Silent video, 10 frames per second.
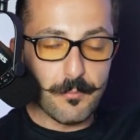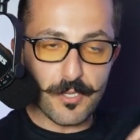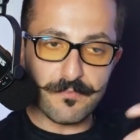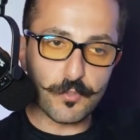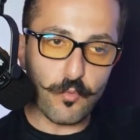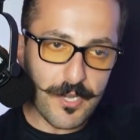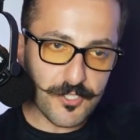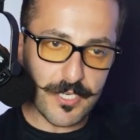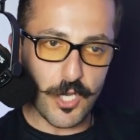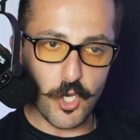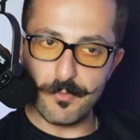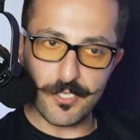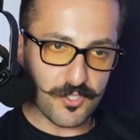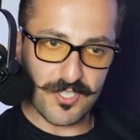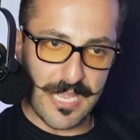But if you're watching at home
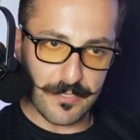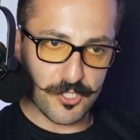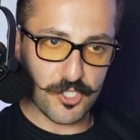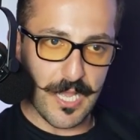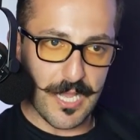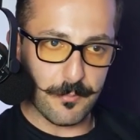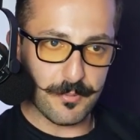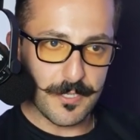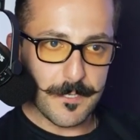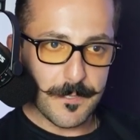and you just have a job